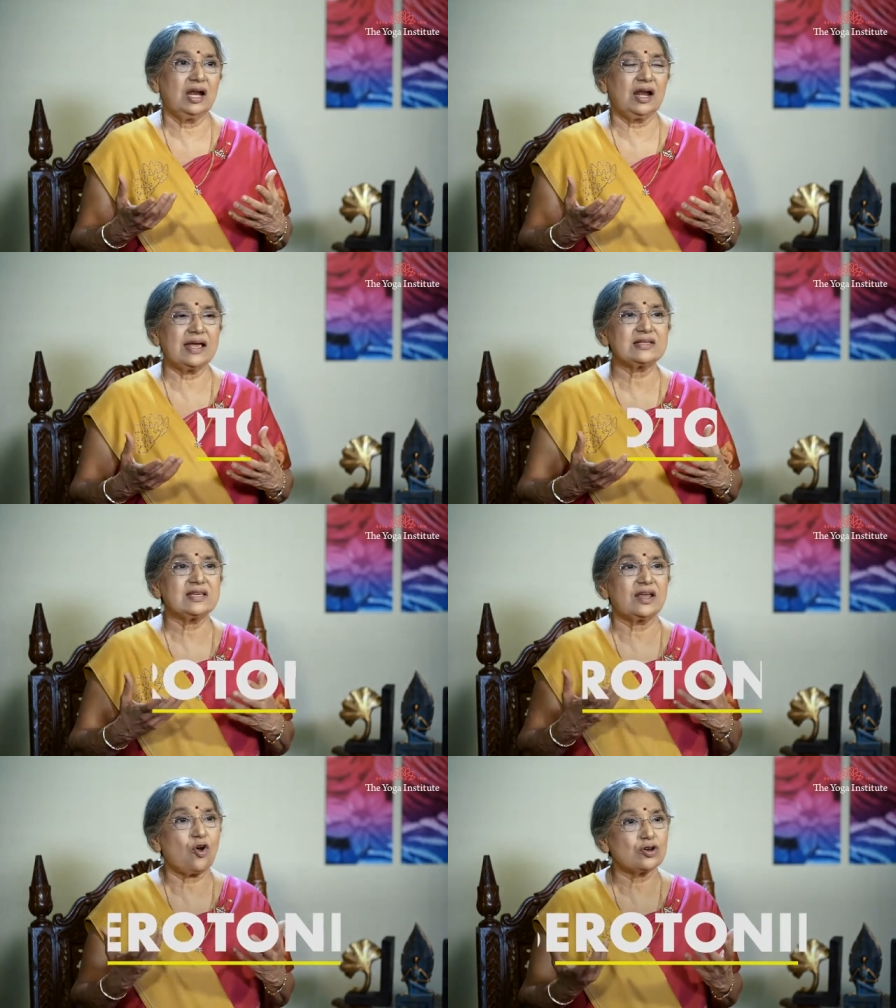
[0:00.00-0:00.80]
like
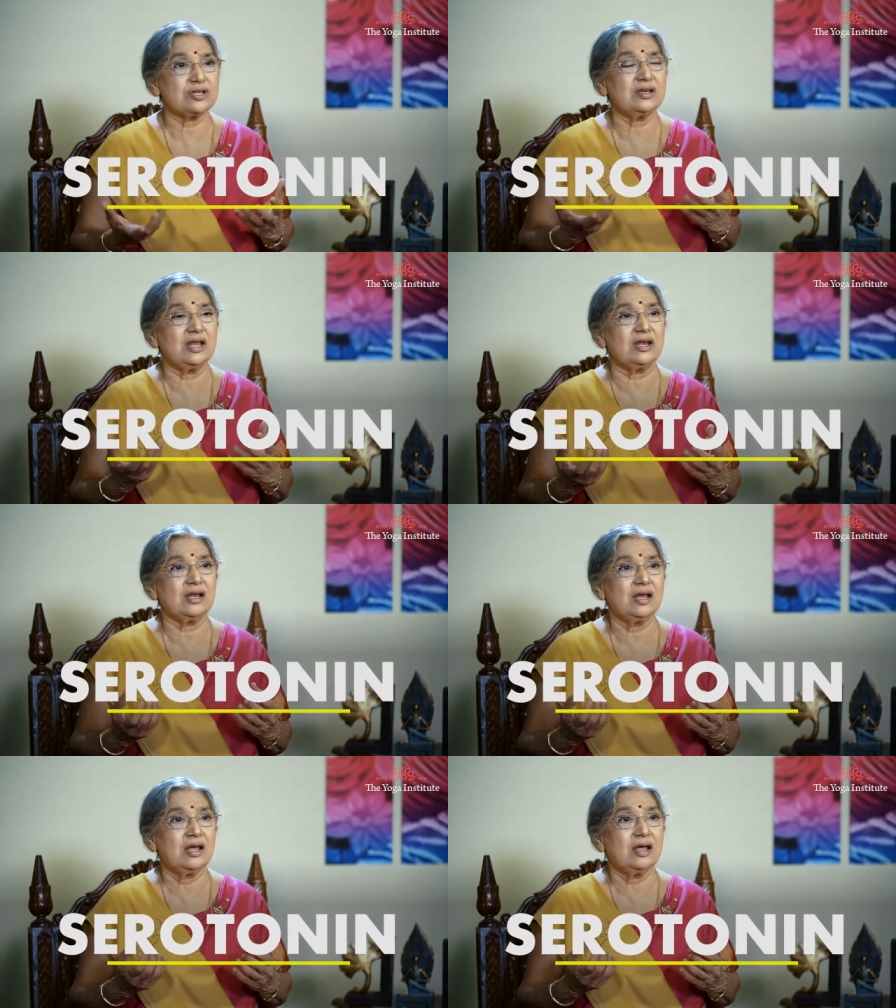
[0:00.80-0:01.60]
serotonin
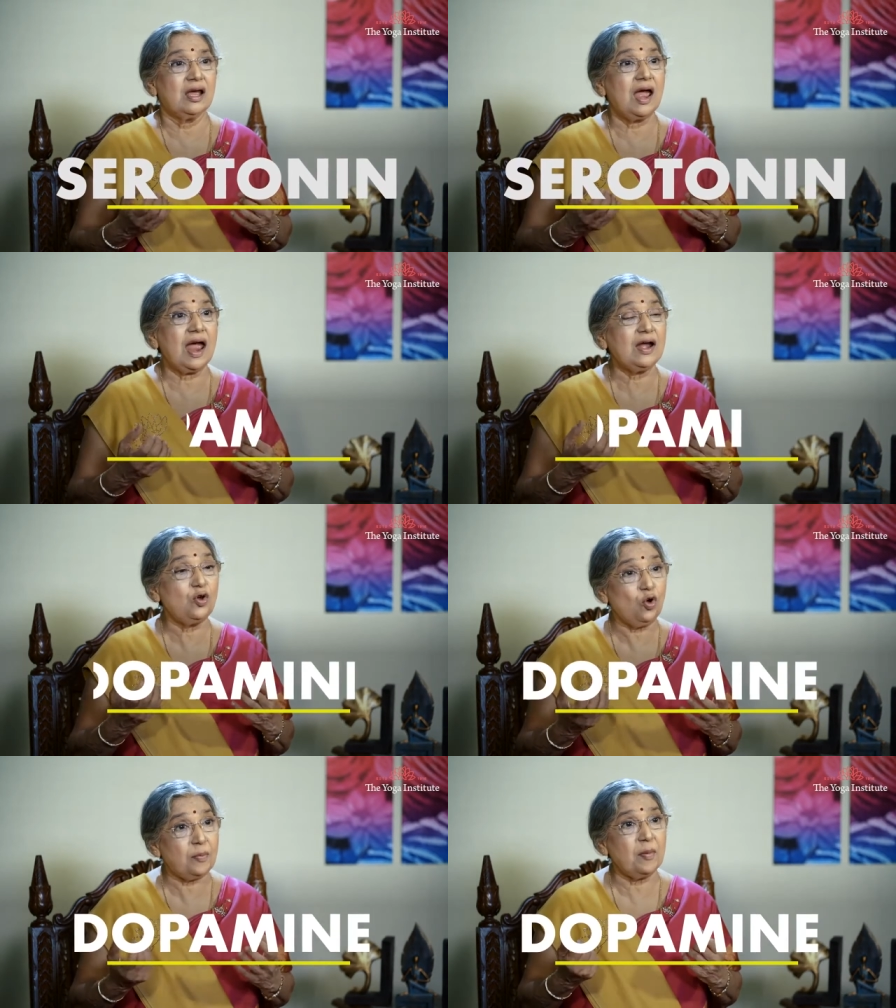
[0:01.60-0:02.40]
and
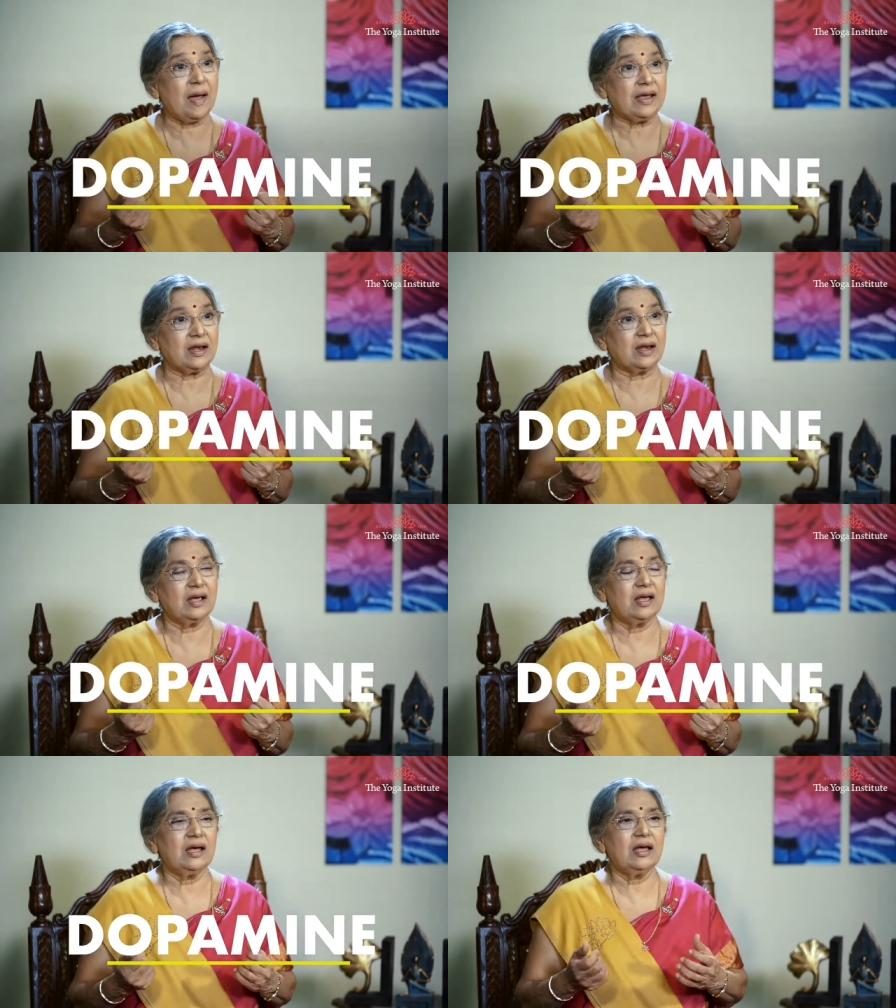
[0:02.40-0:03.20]
dopamine,
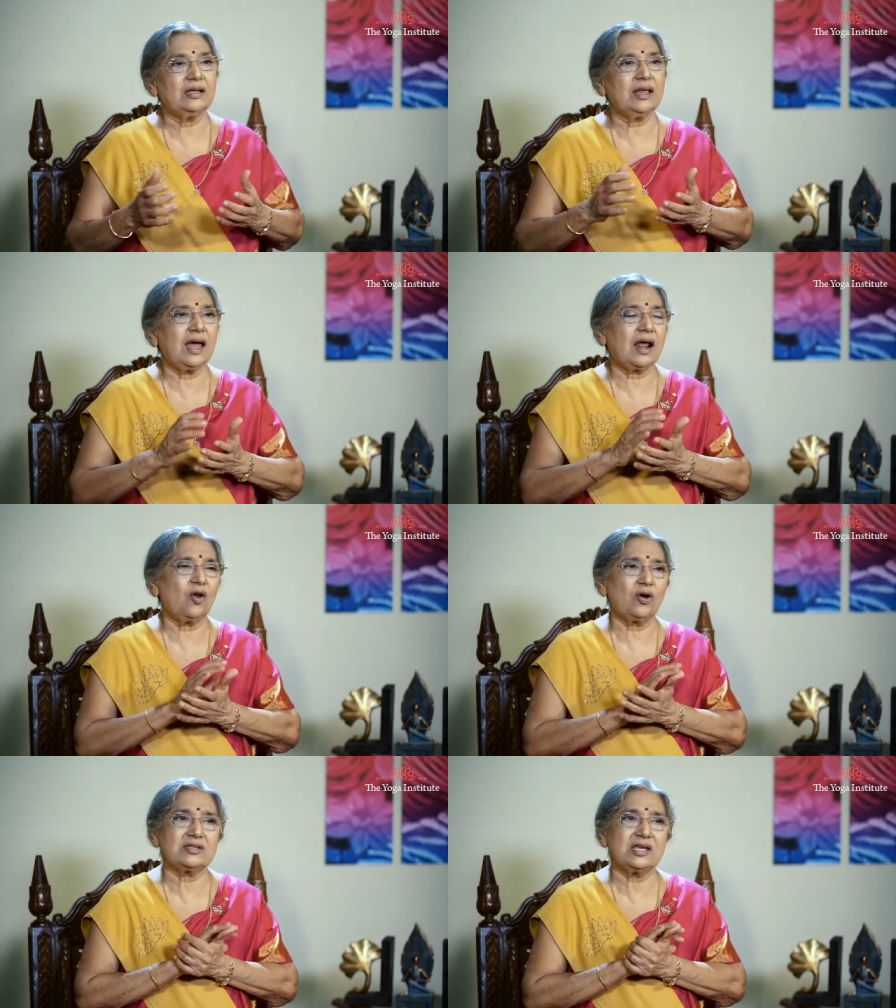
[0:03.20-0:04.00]
they are
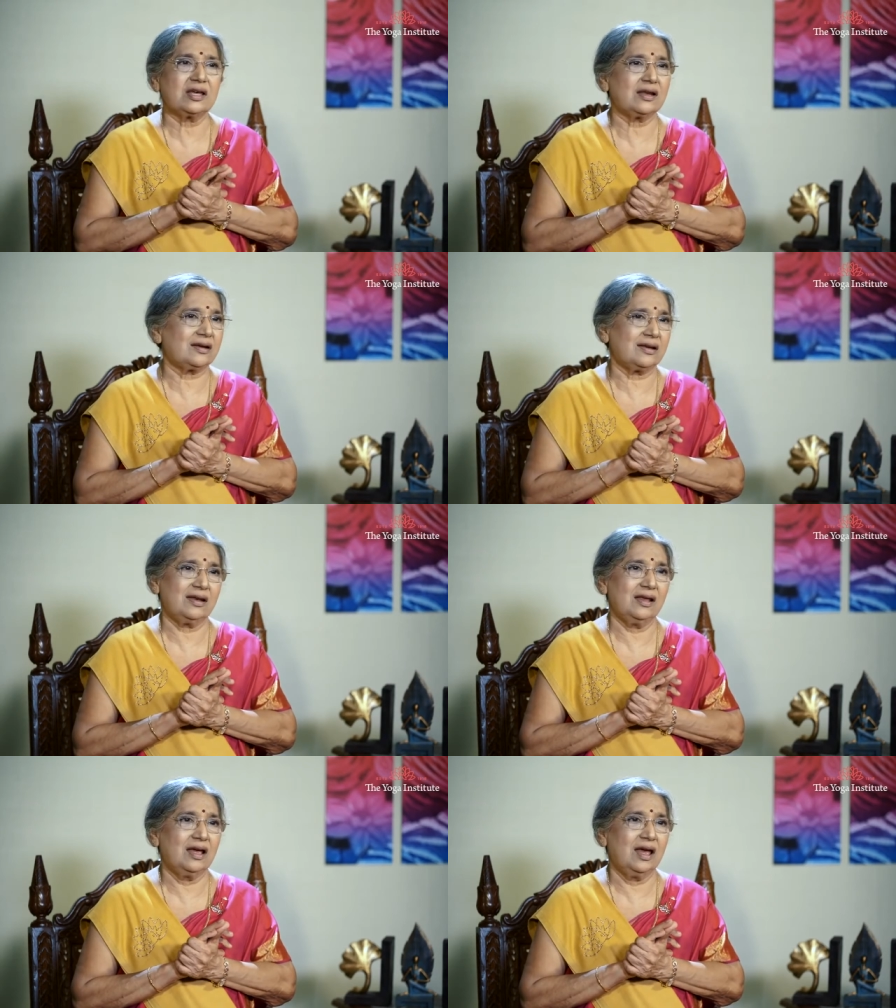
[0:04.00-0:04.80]
not secreted.